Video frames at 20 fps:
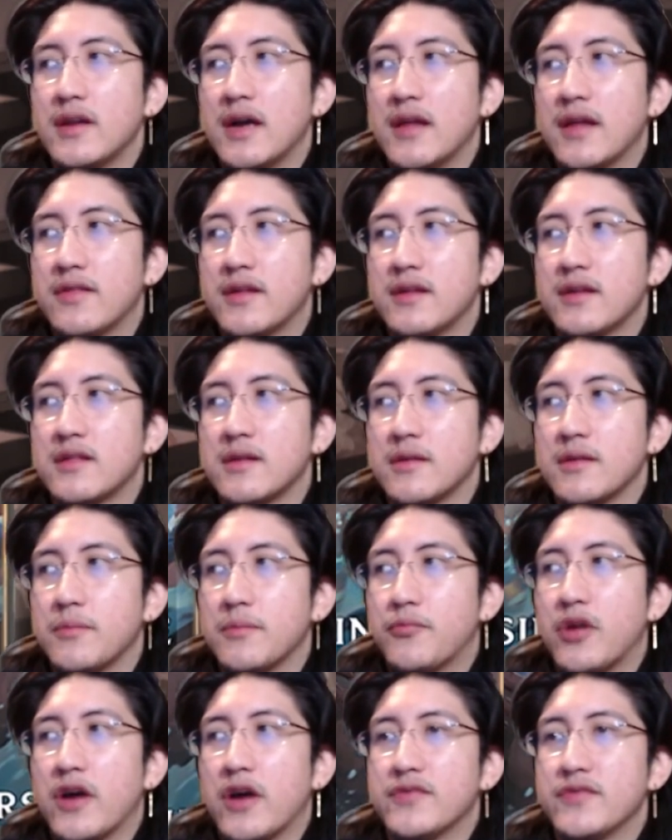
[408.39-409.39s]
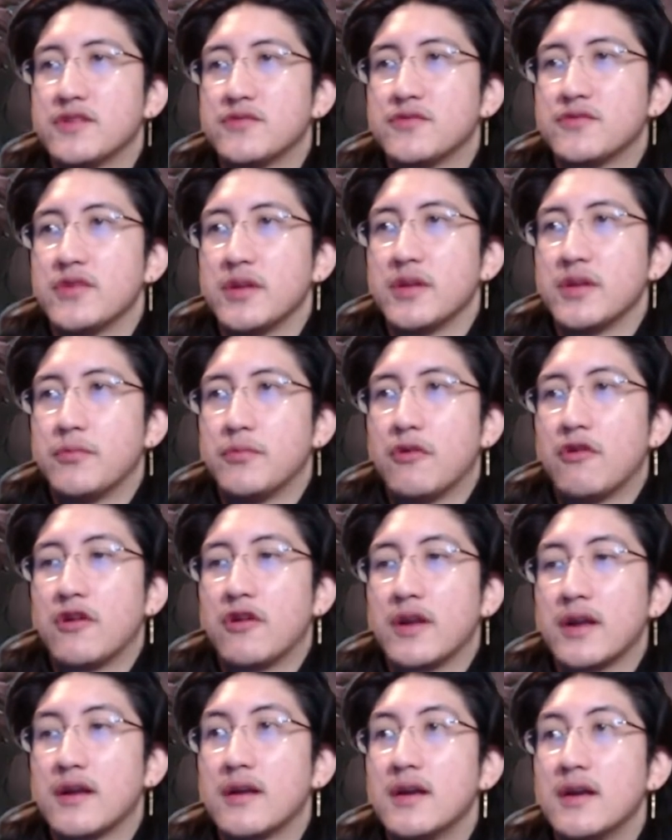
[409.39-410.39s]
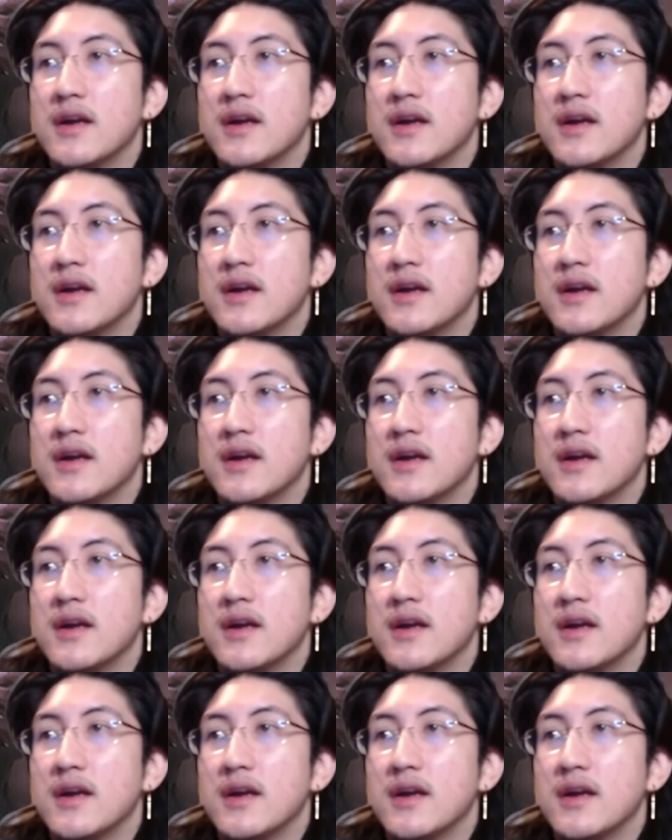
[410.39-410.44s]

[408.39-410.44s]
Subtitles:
I think that the Prophet's really boring,